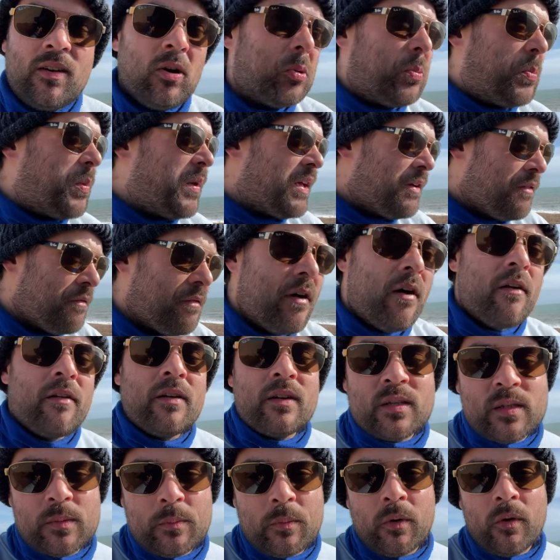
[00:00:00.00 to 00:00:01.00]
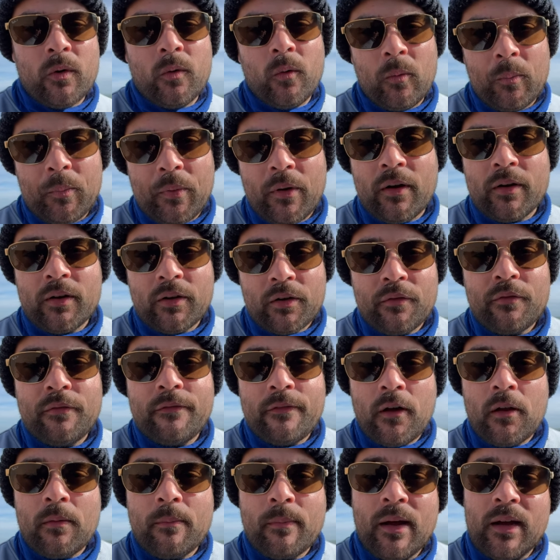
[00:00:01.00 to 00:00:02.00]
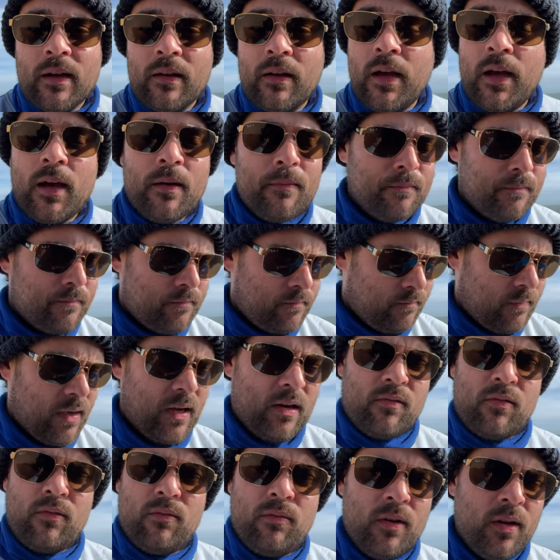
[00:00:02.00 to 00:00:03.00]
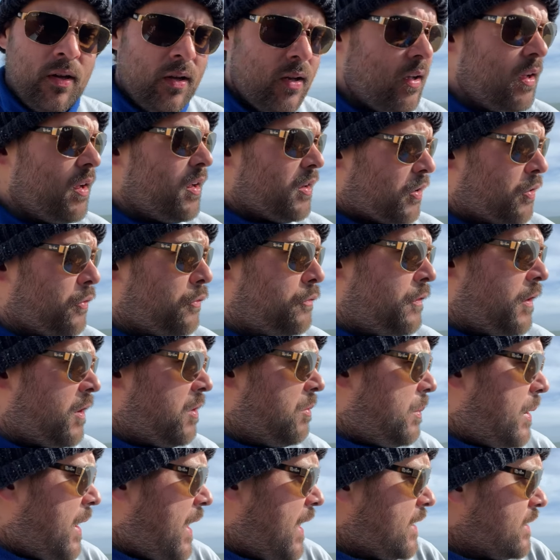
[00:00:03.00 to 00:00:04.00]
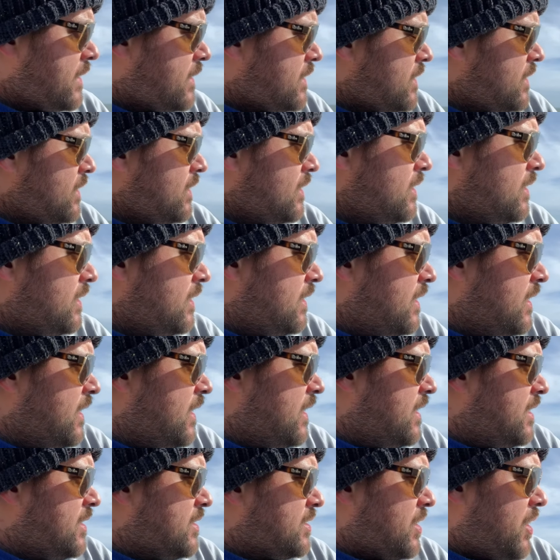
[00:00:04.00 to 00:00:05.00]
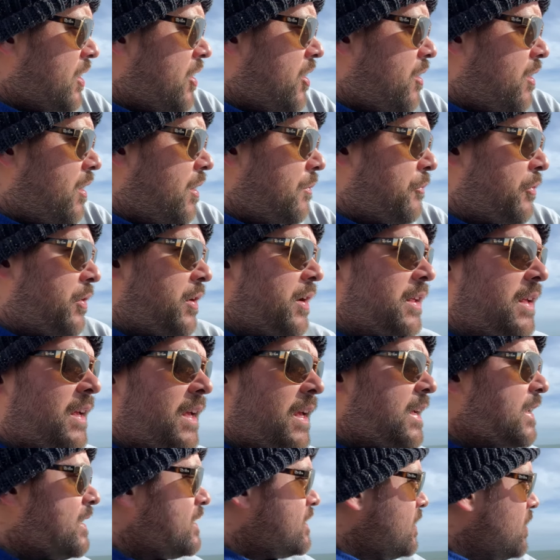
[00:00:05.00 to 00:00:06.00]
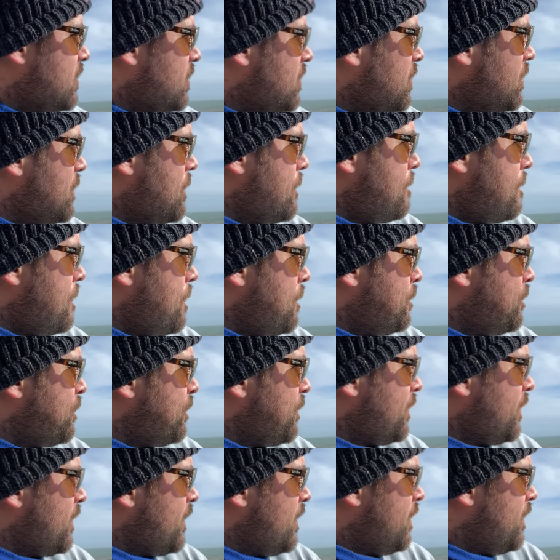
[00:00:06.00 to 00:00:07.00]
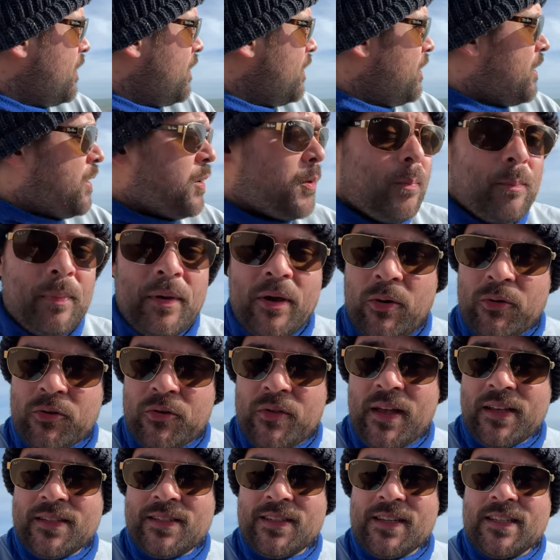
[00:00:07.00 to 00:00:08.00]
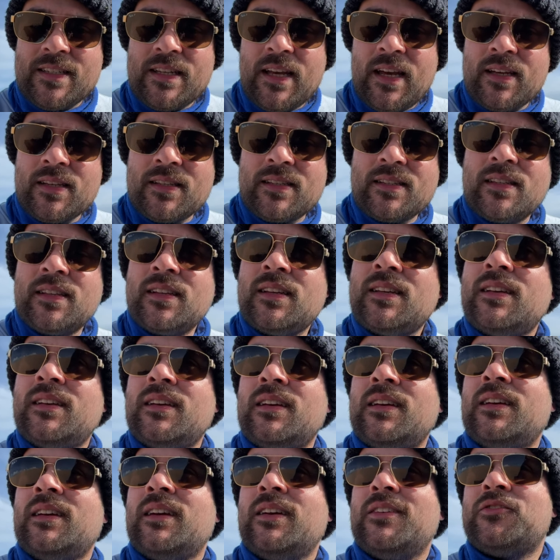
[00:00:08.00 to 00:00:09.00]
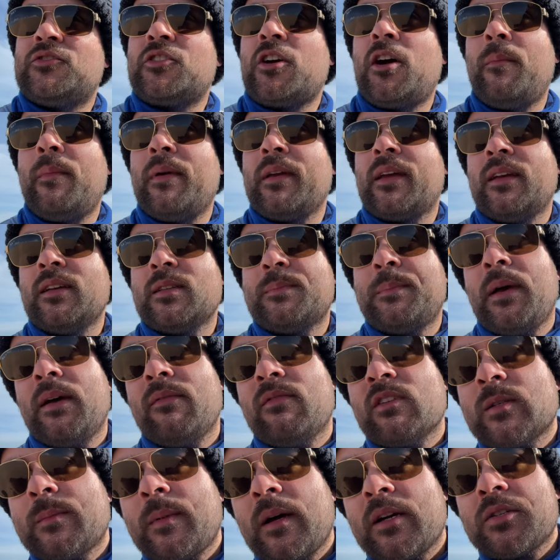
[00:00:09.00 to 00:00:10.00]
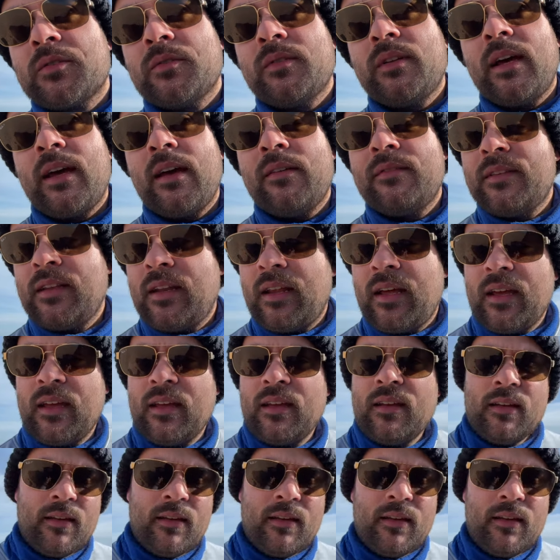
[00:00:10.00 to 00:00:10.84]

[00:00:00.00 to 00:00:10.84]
albeit very small, but good fun mackerel? Good fun bass. So I'm really keen to build on that success and try and make a bit of a special day of today.